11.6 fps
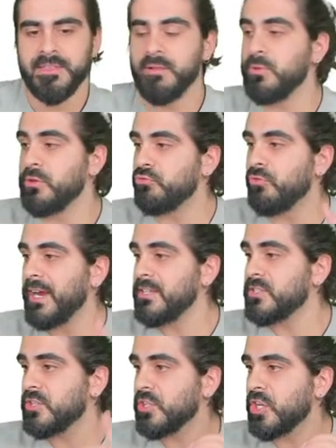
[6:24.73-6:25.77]
Then we
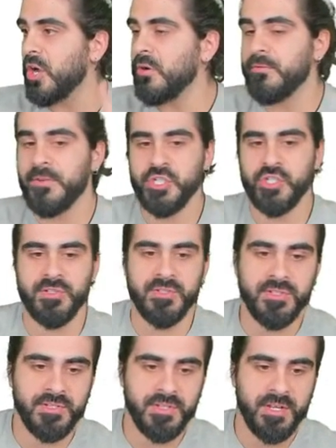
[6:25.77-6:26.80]
write the
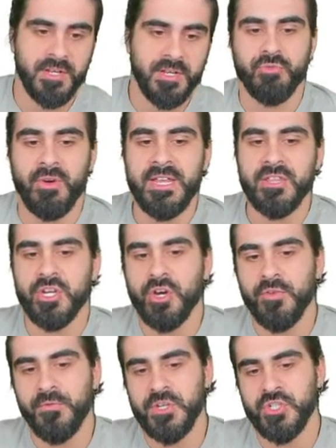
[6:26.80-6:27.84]
coefficients. So writing the
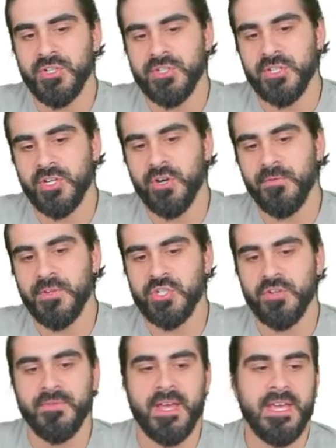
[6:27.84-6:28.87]

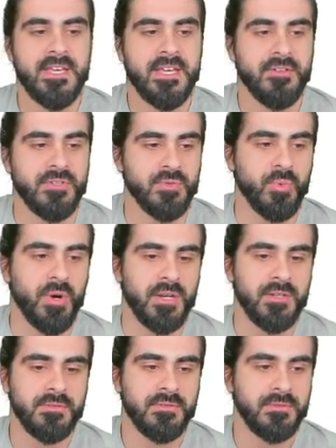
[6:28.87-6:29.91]
coefficient of A here is
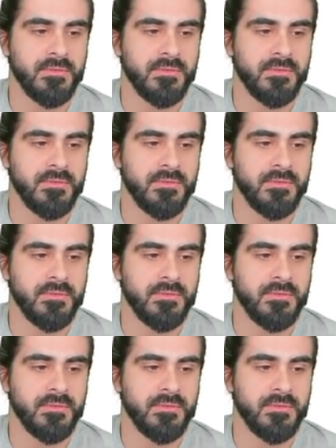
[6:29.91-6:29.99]
1.